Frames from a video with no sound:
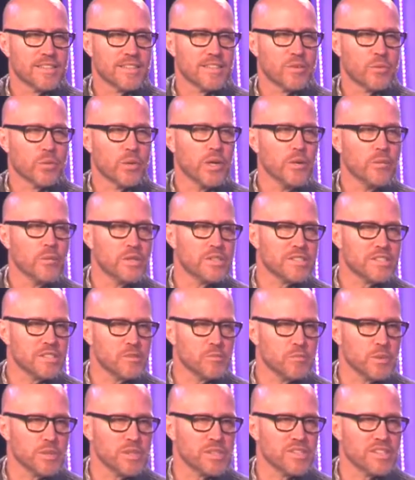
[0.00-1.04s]
We would
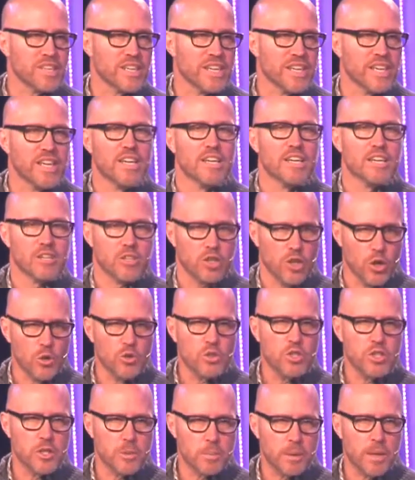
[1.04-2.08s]
simply say, Go
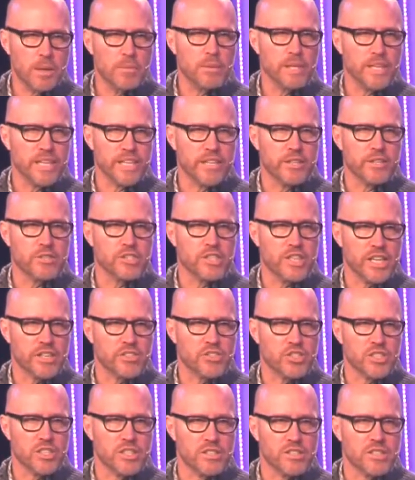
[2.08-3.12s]
to the public
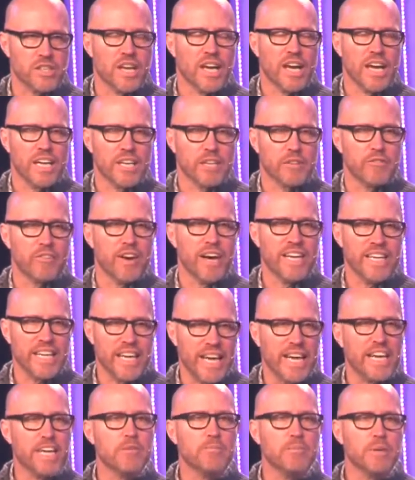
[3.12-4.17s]
intersections and invite
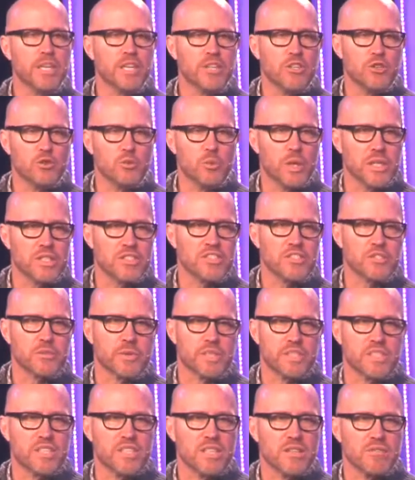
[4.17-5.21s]
anybody who wants to
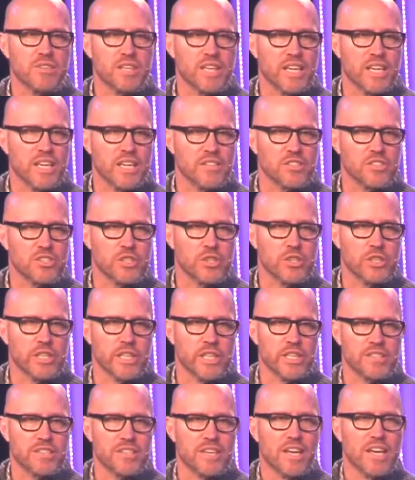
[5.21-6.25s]
receive the king's
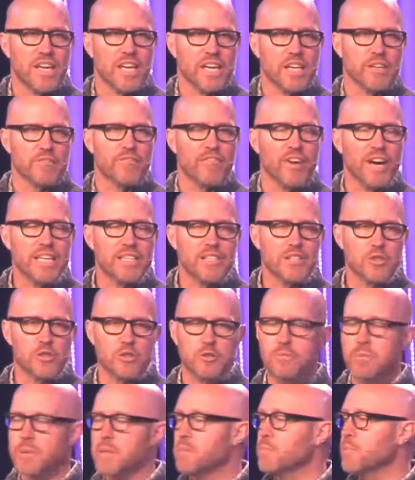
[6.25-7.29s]
goodness. Invite those
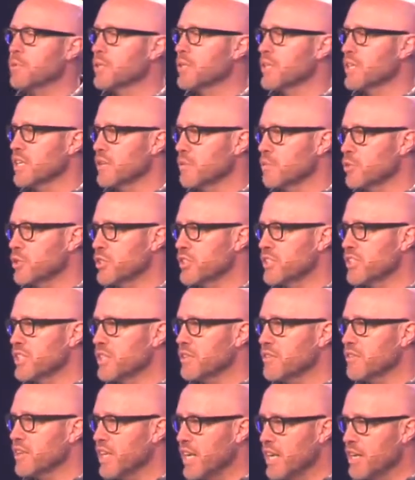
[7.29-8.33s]
people to come
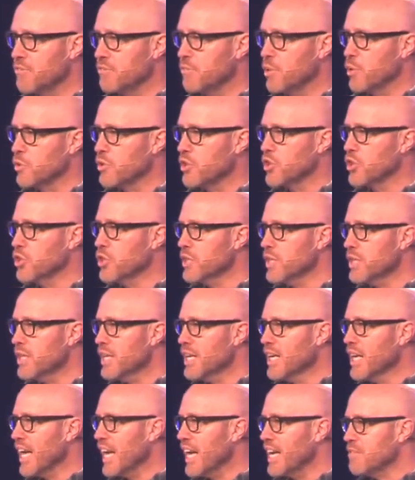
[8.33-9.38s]
receive it. And both good
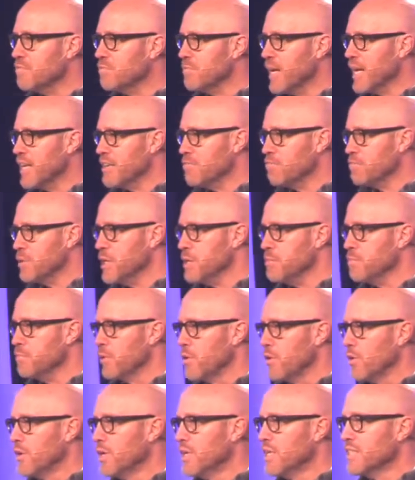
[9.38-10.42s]
and bad
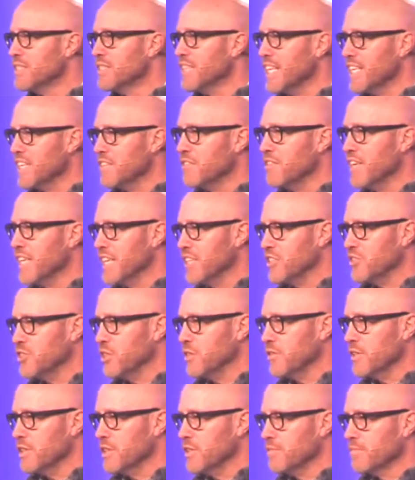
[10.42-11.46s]
people take advantage
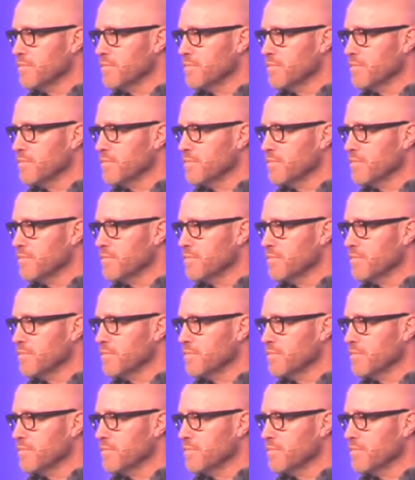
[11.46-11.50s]
of it.